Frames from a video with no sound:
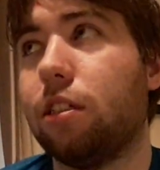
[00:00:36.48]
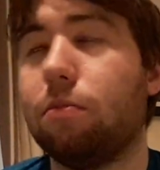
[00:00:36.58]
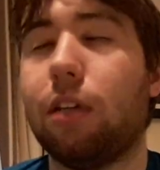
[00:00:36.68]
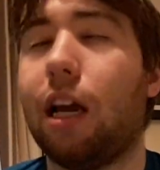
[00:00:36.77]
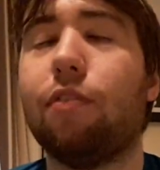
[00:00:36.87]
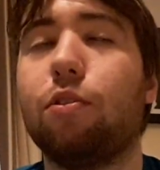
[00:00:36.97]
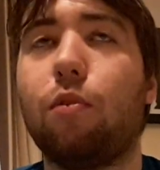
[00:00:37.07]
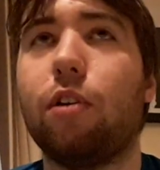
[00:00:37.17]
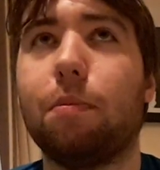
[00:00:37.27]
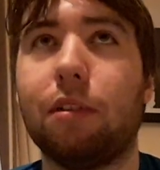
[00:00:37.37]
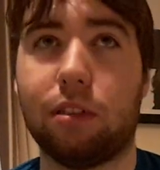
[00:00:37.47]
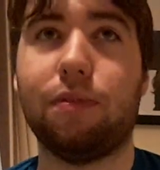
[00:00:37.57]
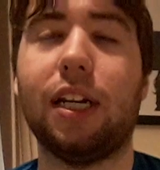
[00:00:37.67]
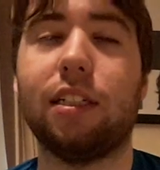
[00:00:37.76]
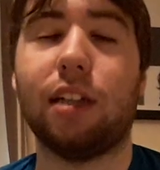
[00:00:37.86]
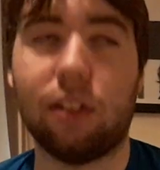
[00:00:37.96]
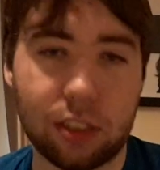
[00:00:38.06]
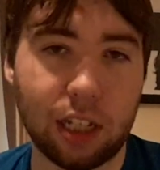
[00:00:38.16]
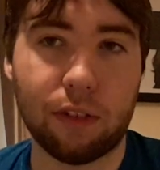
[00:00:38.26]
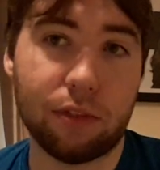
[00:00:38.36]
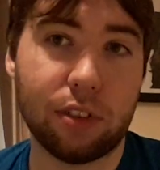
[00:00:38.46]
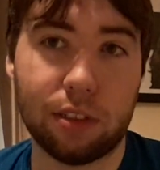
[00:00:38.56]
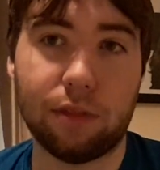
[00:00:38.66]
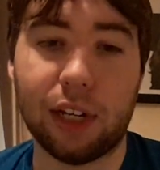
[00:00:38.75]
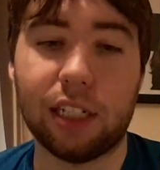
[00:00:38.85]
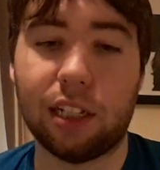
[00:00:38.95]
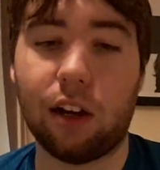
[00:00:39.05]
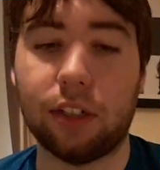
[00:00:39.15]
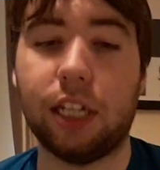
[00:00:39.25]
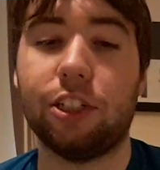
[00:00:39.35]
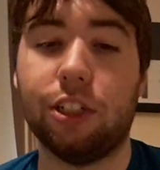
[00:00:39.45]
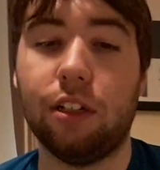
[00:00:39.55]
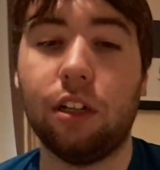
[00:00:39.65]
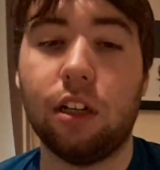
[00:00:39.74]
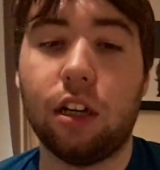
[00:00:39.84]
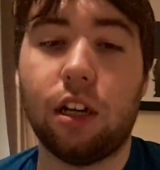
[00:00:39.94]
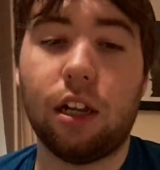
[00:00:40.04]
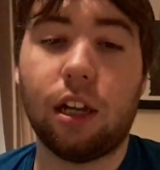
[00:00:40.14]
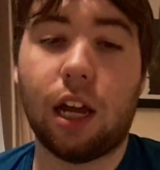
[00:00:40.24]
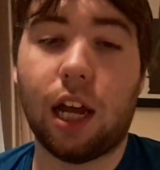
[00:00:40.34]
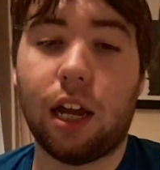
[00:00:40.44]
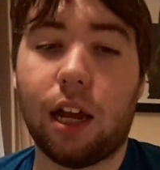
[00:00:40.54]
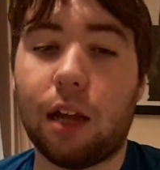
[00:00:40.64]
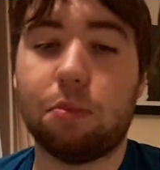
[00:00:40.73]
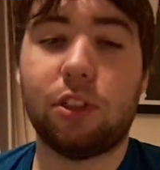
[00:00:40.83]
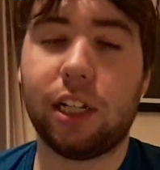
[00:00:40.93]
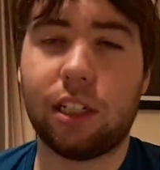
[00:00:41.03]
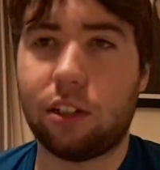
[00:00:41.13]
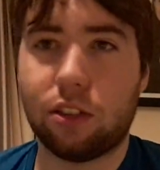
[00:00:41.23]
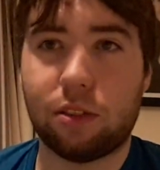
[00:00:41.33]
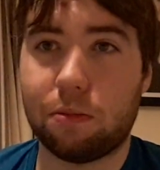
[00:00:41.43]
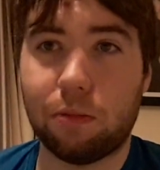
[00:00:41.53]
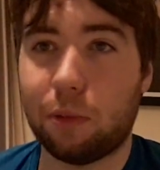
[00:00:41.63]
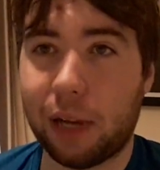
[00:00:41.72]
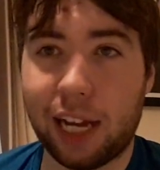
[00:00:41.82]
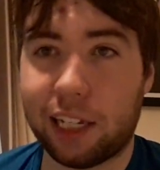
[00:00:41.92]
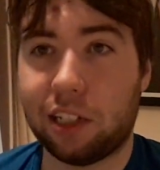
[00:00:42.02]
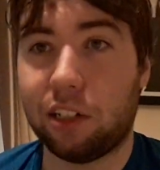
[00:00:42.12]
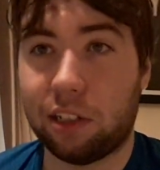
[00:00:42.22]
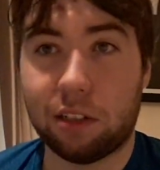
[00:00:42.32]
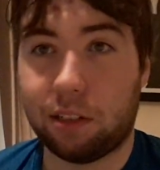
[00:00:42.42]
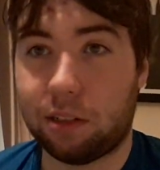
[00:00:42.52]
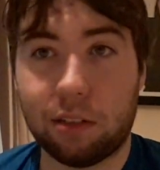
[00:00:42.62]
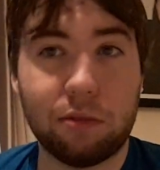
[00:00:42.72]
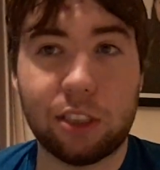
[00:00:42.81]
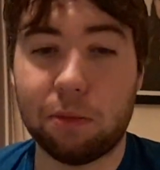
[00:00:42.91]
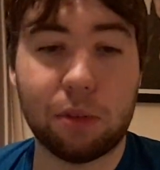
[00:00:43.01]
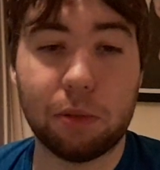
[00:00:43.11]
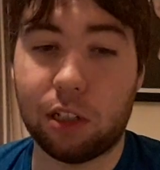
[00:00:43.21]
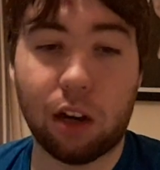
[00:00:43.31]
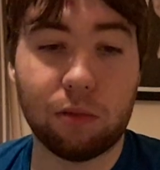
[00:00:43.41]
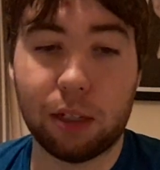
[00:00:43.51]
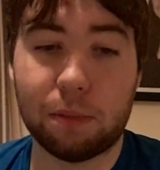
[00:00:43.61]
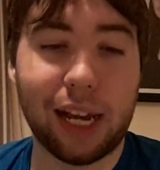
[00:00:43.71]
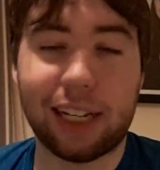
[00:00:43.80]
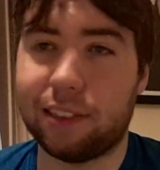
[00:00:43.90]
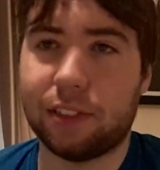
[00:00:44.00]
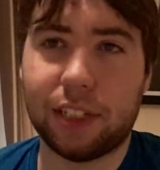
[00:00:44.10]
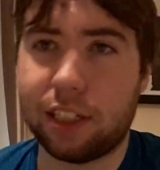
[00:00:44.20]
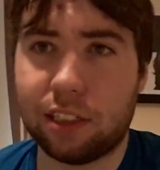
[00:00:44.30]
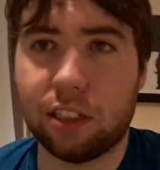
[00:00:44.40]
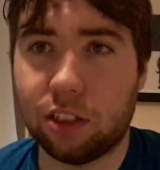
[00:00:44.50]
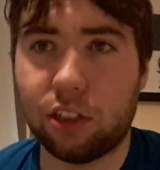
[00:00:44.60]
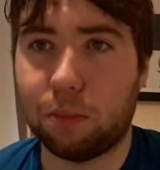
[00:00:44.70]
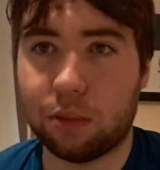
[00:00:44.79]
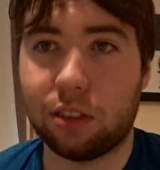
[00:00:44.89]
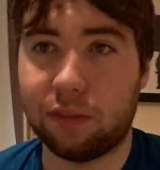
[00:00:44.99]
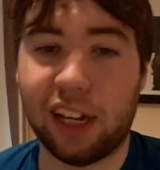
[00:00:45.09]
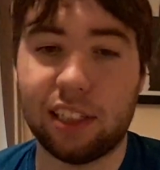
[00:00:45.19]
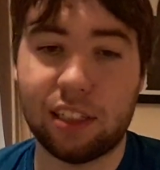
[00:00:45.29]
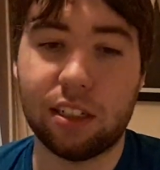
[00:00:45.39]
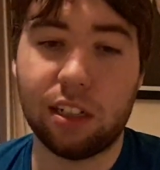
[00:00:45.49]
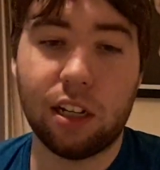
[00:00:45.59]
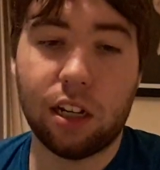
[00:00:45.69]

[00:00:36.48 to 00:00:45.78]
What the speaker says: we have to worry about defending ourselves, defending our nation. And particularly because we're back in the, we seem to be long way back in the 60s in terms of defence.